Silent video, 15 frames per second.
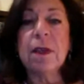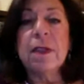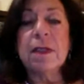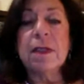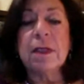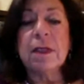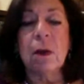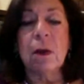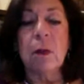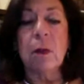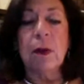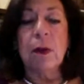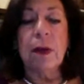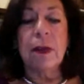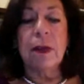Mm-hmm.
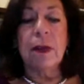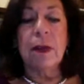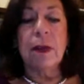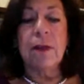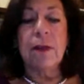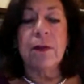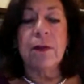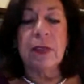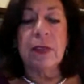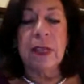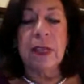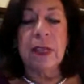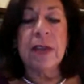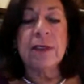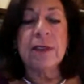So,
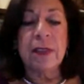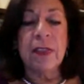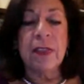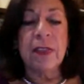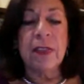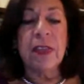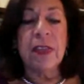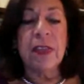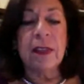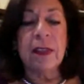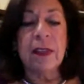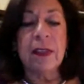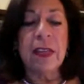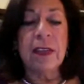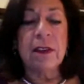yes, I think
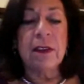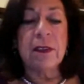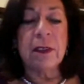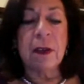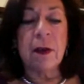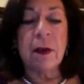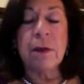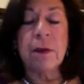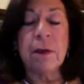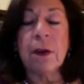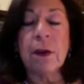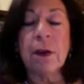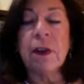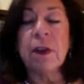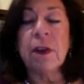that's
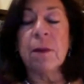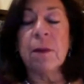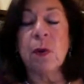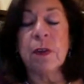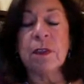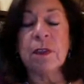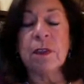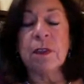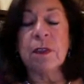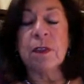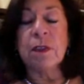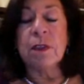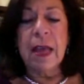very important.